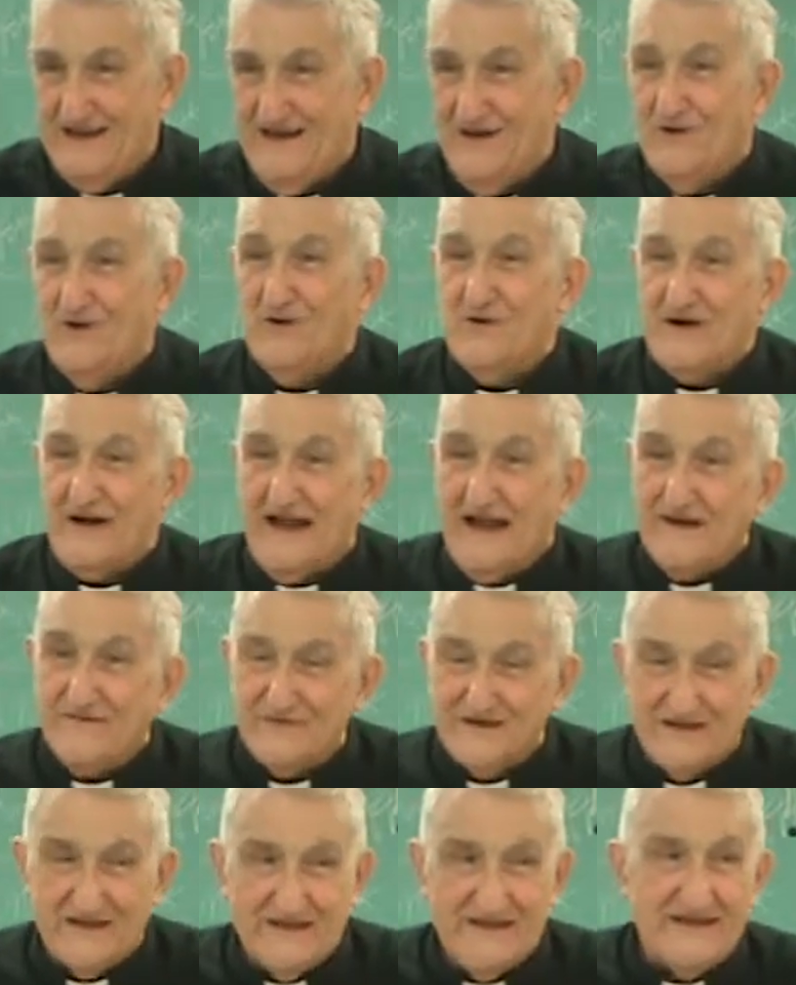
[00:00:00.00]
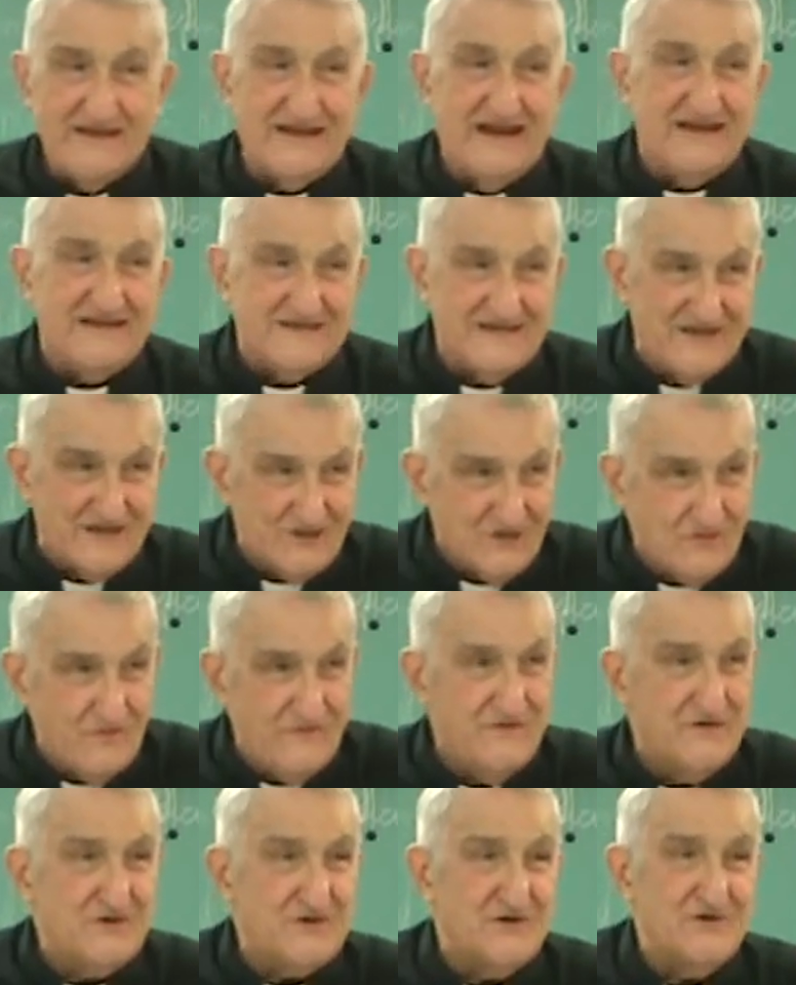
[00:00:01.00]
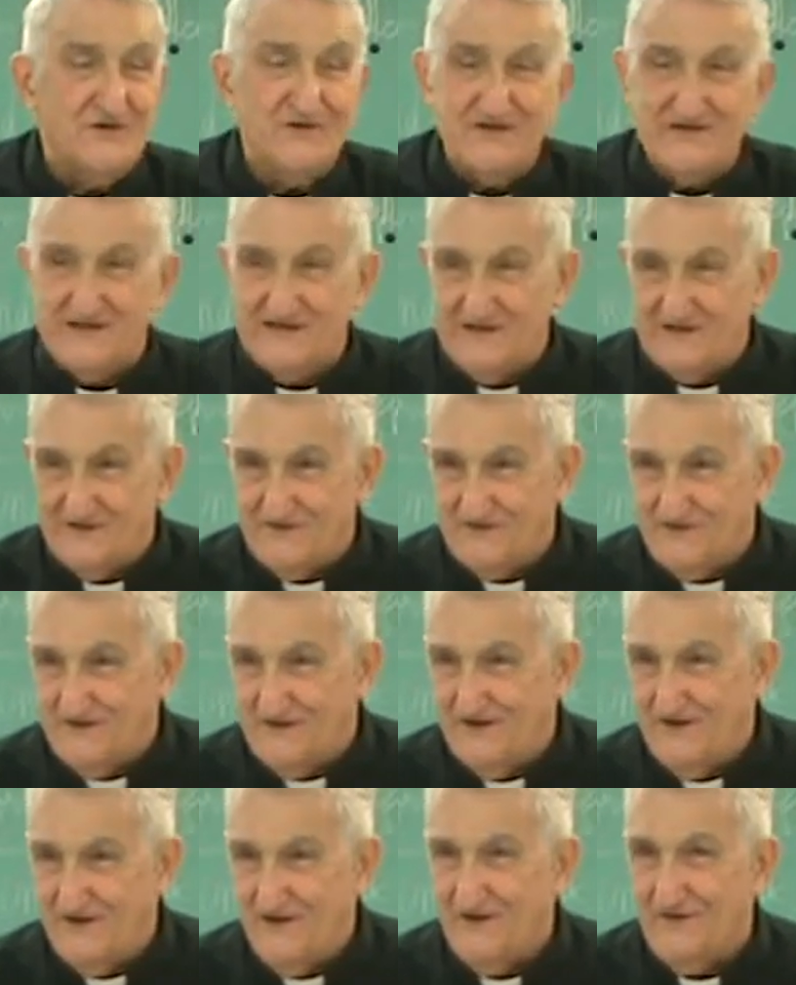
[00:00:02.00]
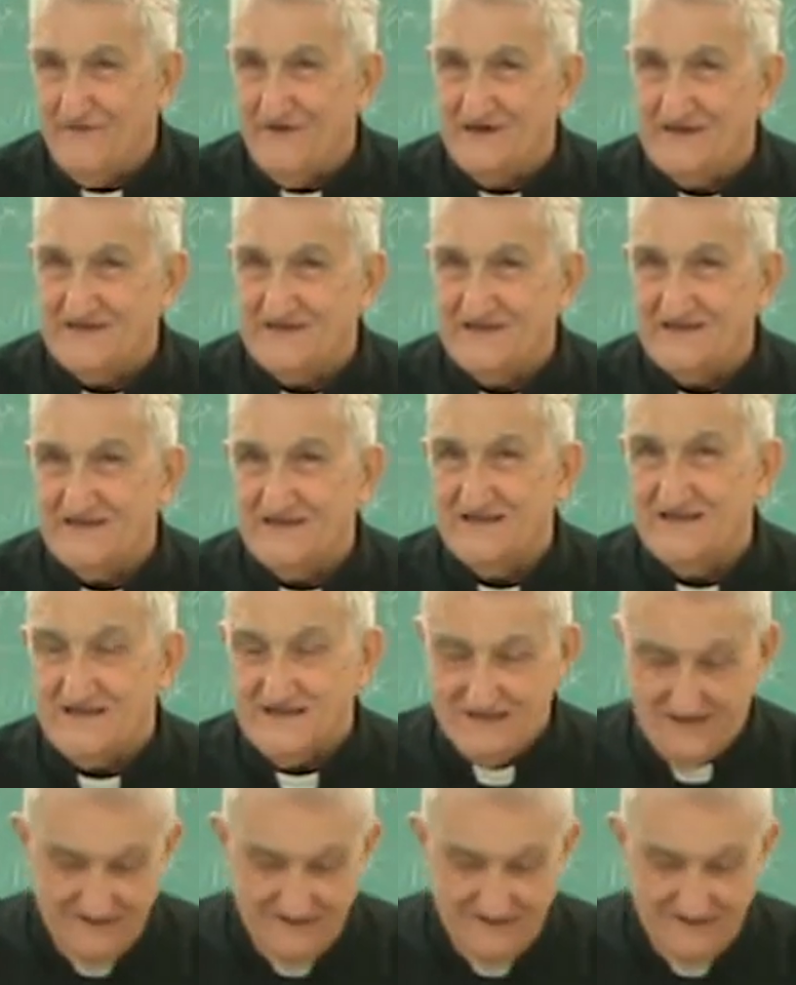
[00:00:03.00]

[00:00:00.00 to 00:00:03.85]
Or everything has its sufficient reason of existence.